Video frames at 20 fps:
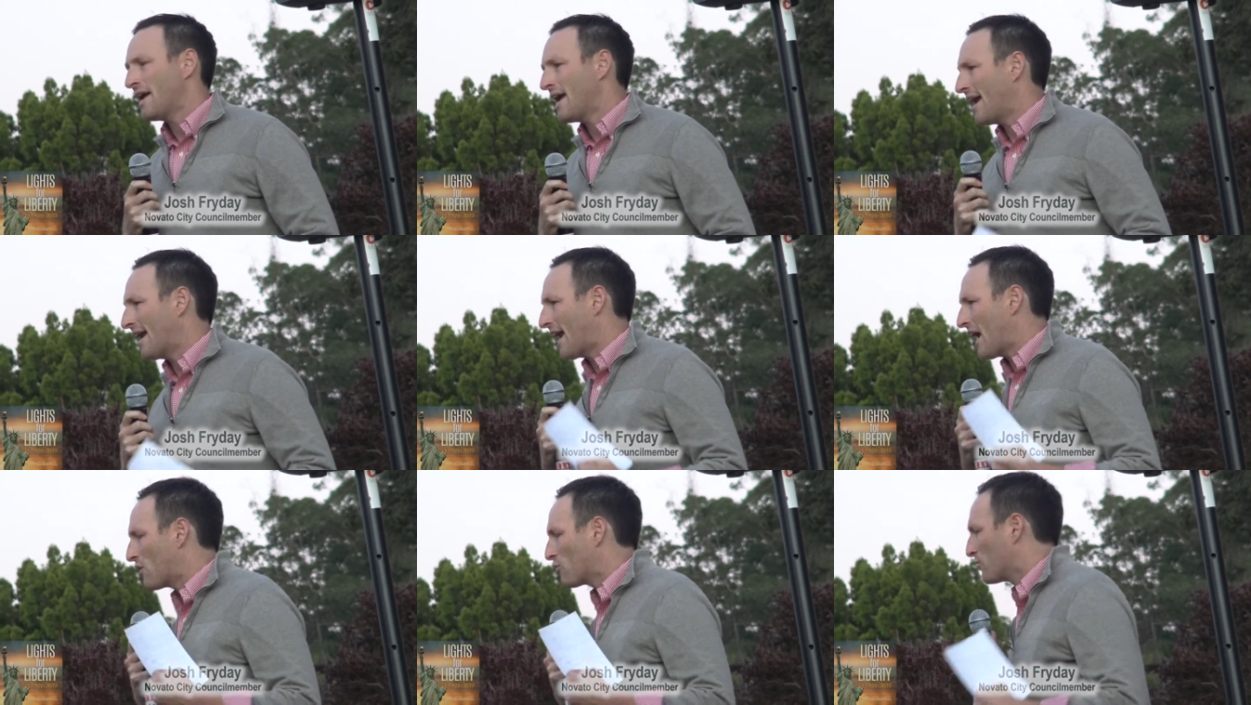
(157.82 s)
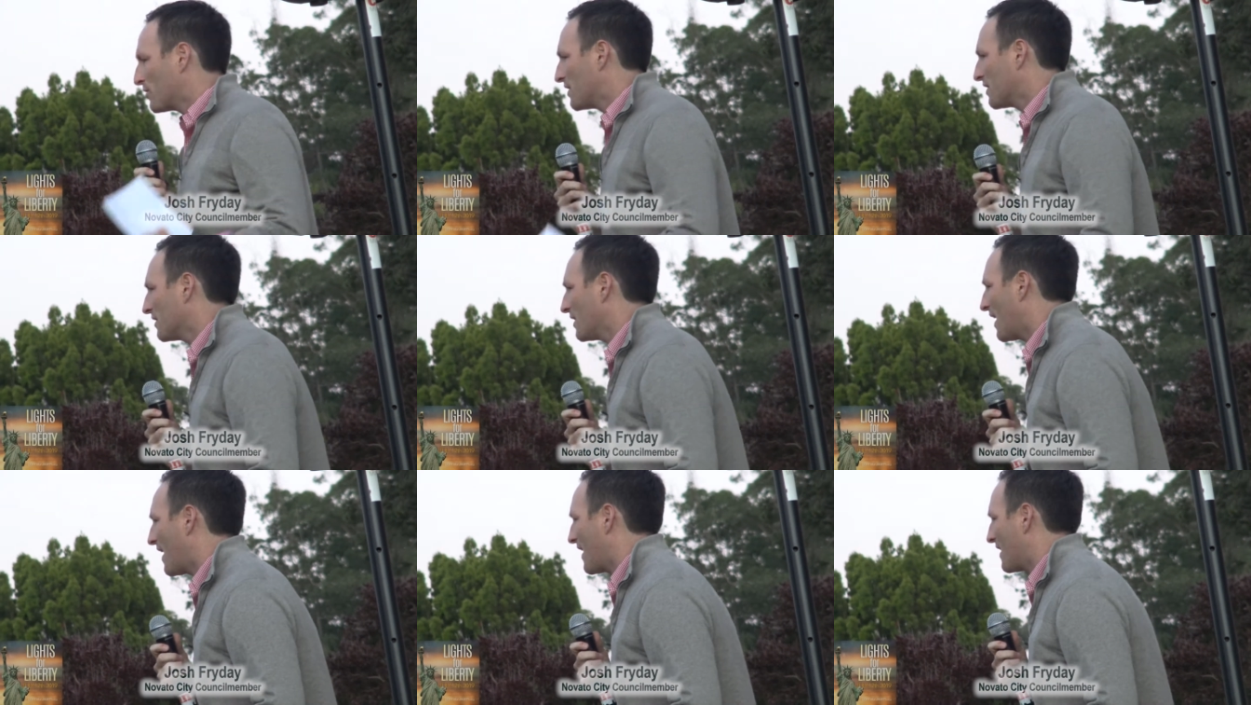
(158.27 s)
And I
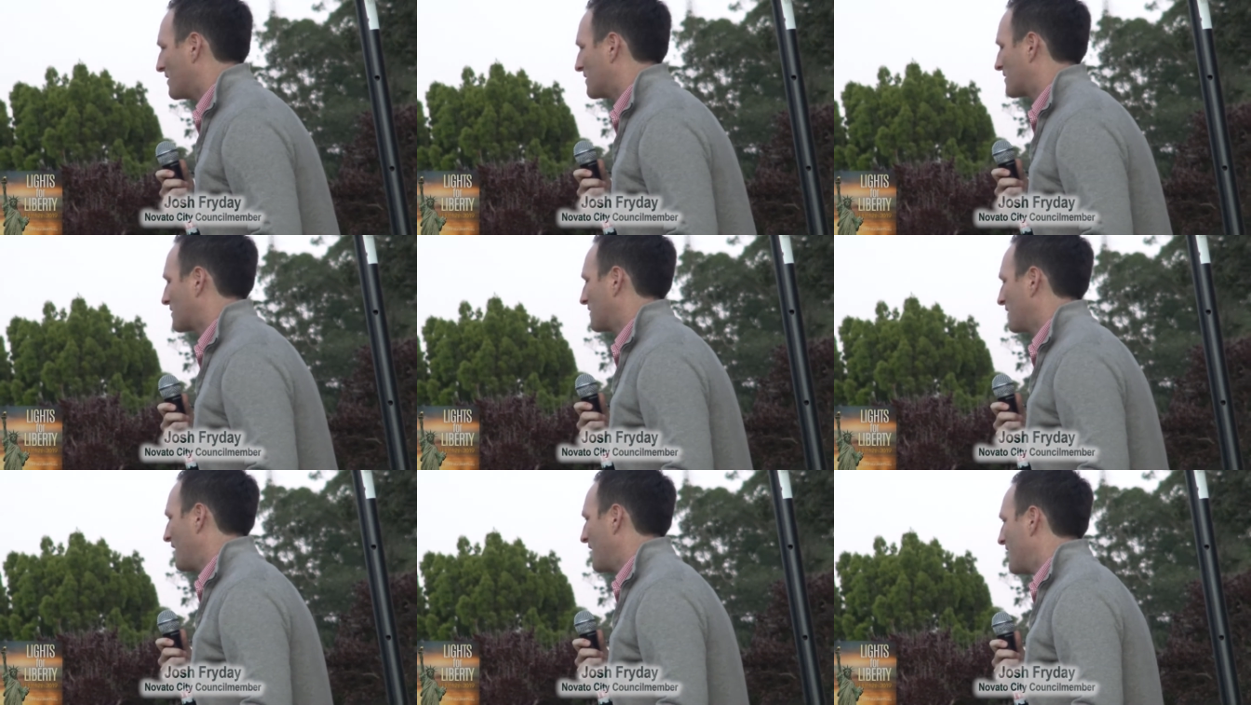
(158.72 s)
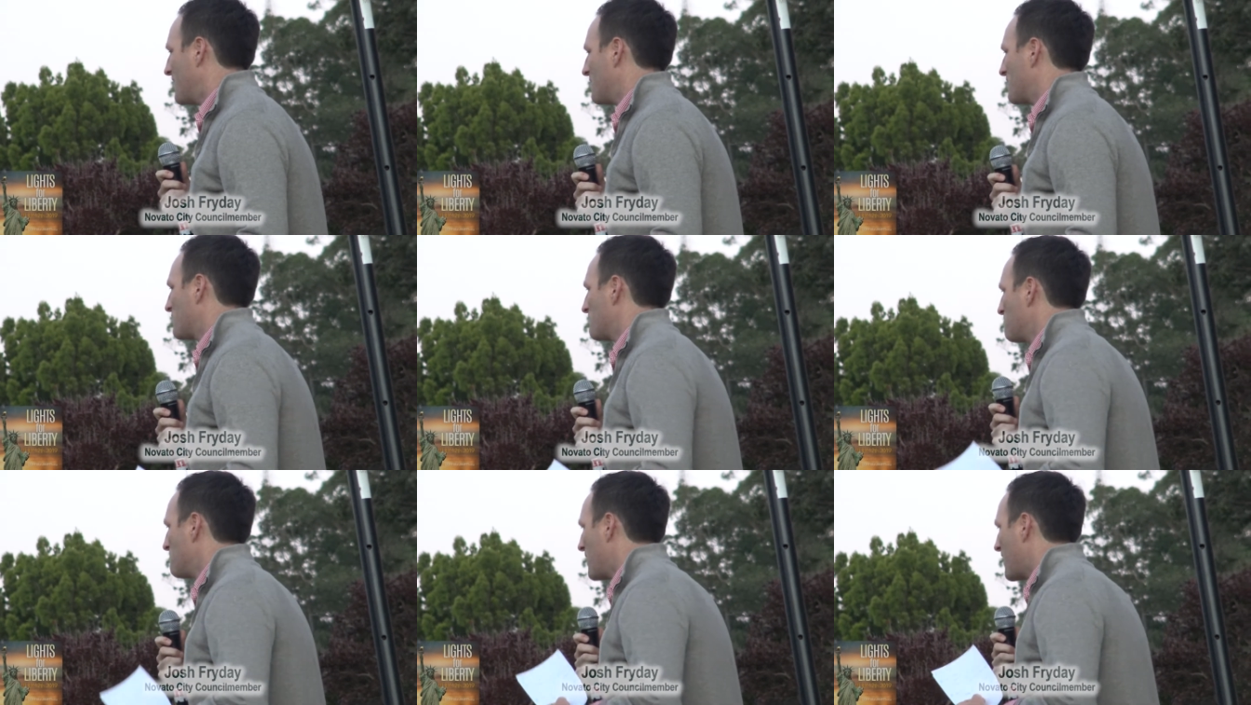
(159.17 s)
realized, and
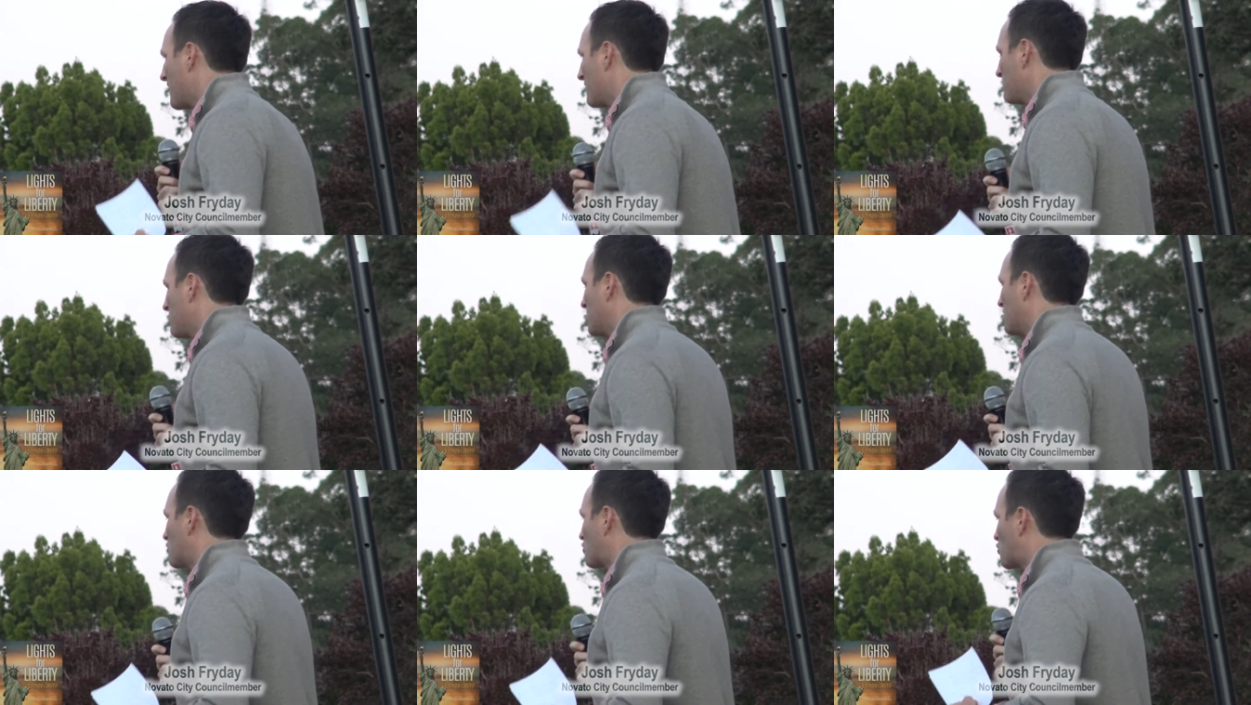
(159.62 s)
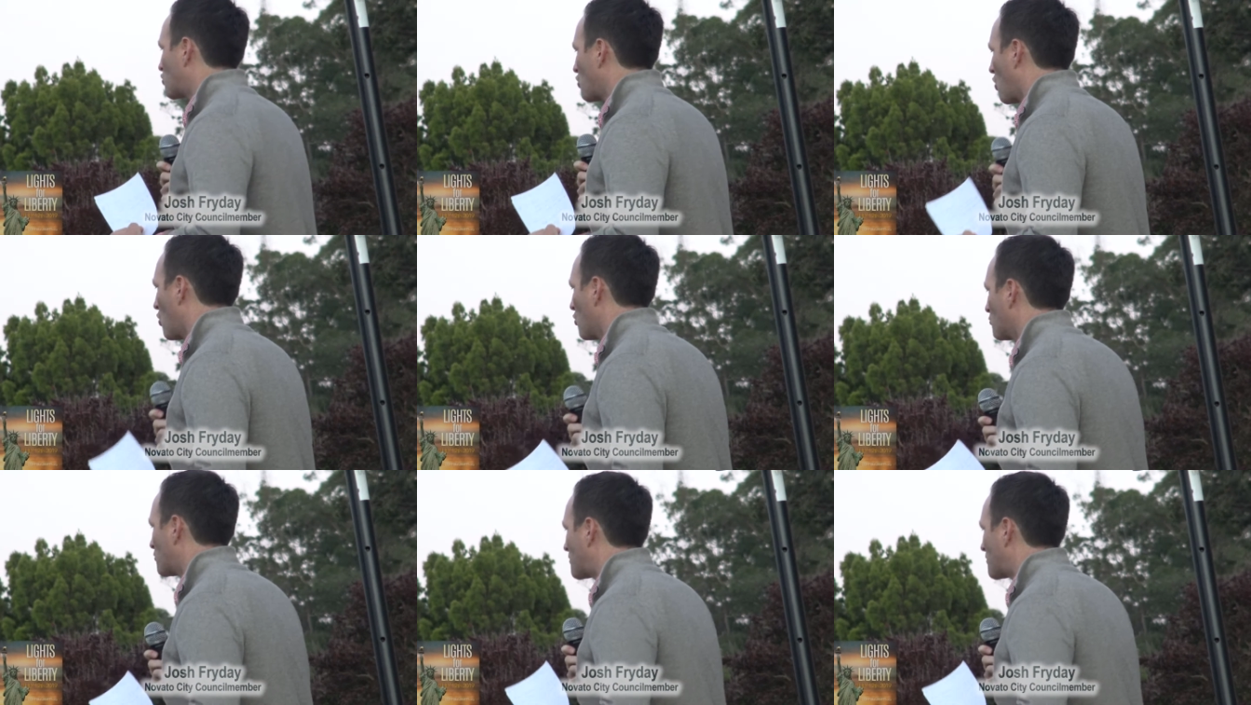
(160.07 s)
it made me so